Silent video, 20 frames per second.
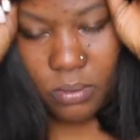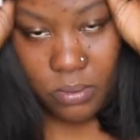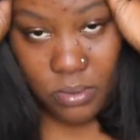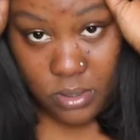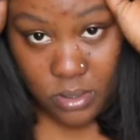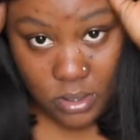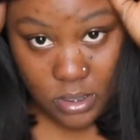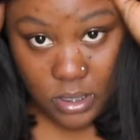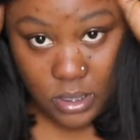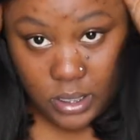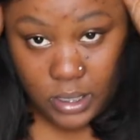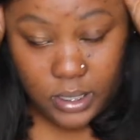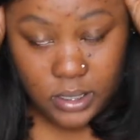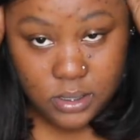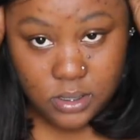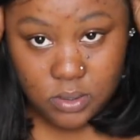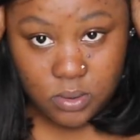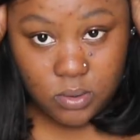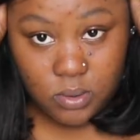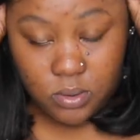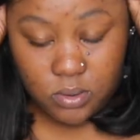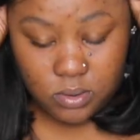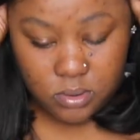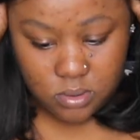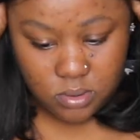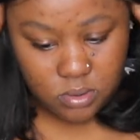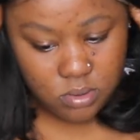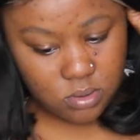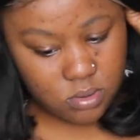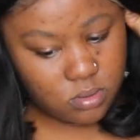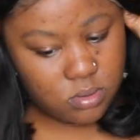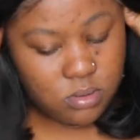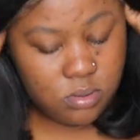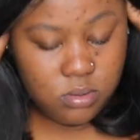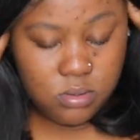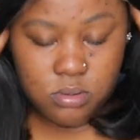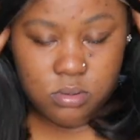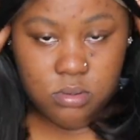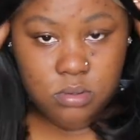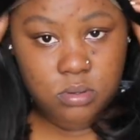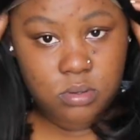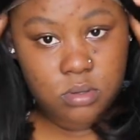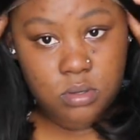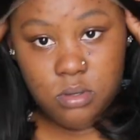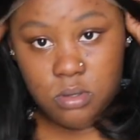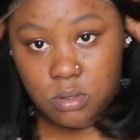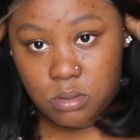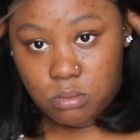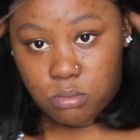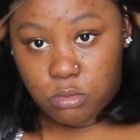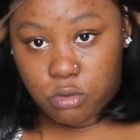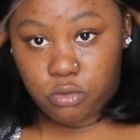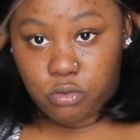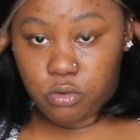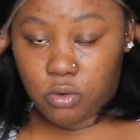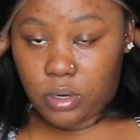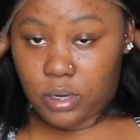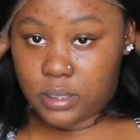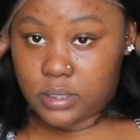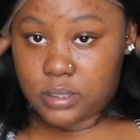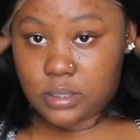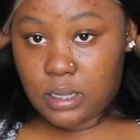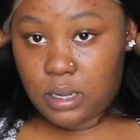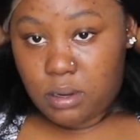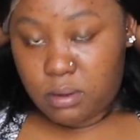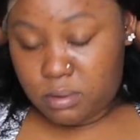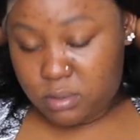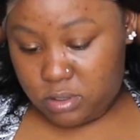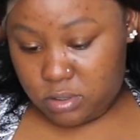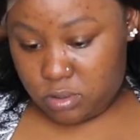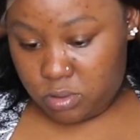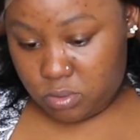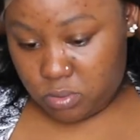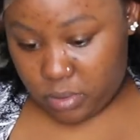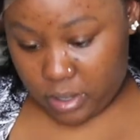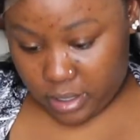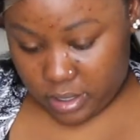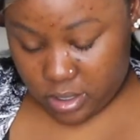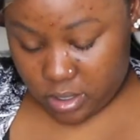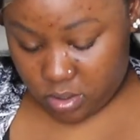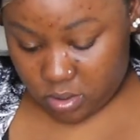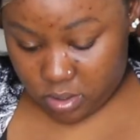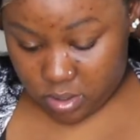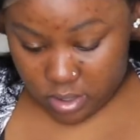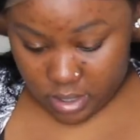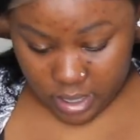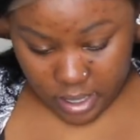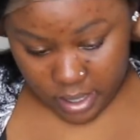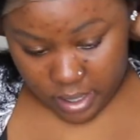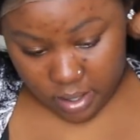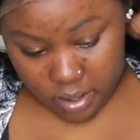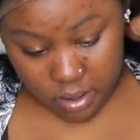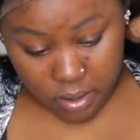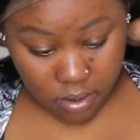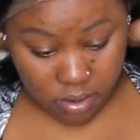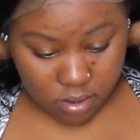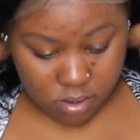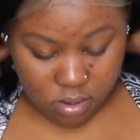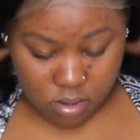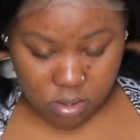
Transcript: with the lace on before I start, you know, working on the hair.